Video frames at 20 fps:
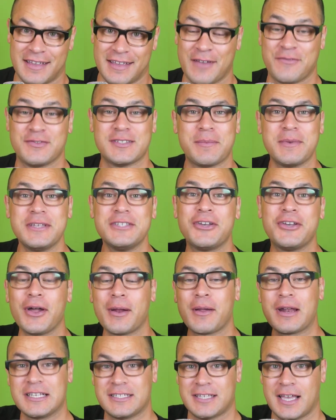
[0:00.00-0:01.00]
If something's good,
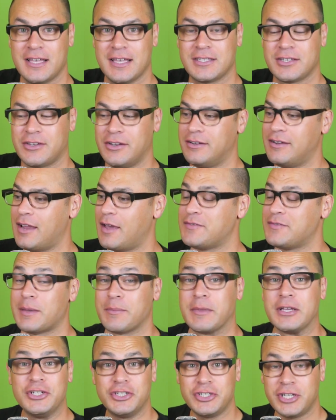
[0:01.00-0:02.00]
I'm going to say it's good. If
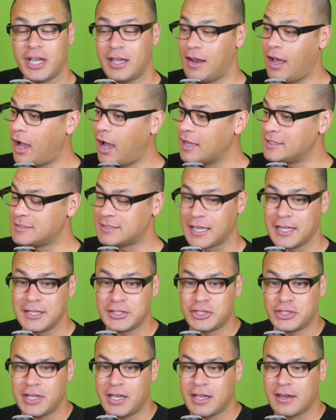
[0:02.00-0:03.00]
something's shit, I say it's
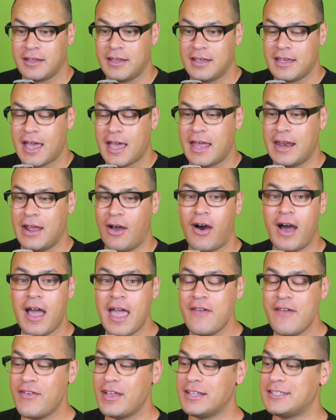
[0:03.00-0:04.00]
shit. And now I
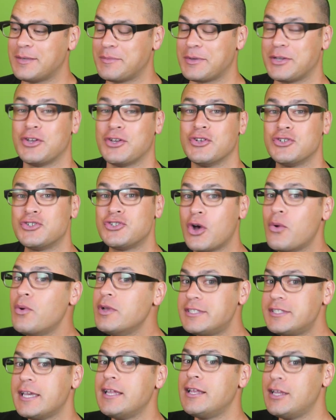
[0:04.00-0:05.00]
have had something so
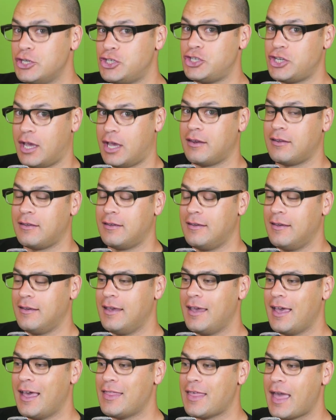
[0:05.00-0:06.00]
insanely shit
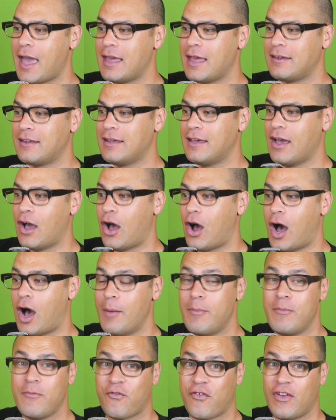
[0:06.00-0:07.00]
that
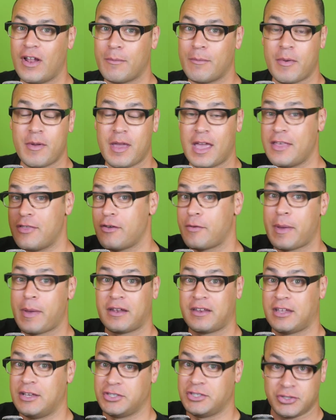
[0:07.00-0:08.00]
I'm feeling I'm either about
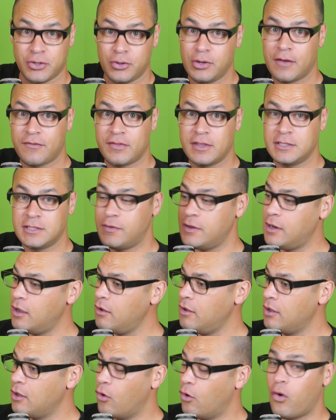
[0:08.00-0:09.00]
to get sued after this video,
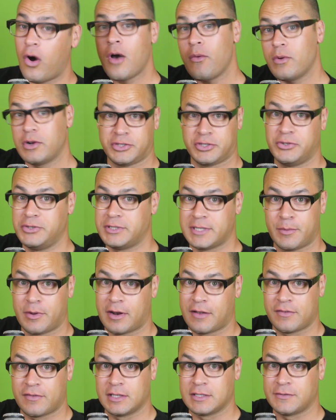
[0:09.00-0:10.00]
or I want to sue someone
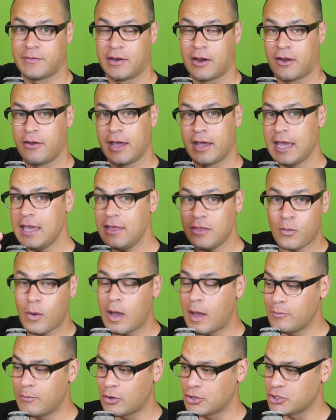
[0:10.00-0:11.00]
after this video. Either way,
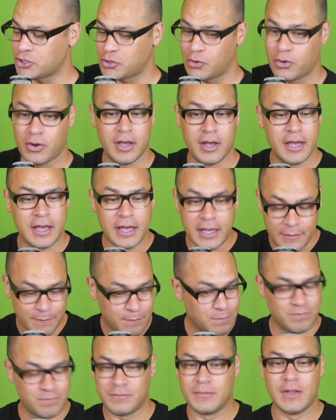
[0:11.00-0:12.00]
I'm not sure.
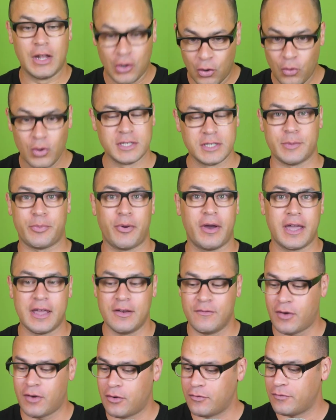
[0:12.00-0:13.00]
Lawyers are probably
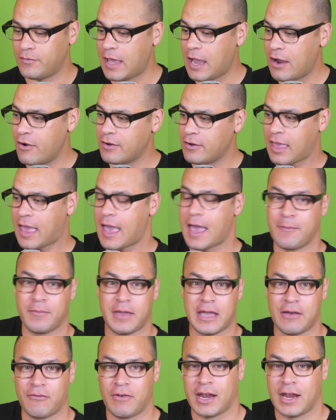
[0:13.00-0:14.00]
involved. Aaron, Cam,
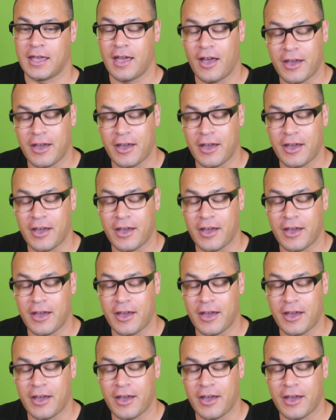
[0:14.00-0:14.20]
get ready.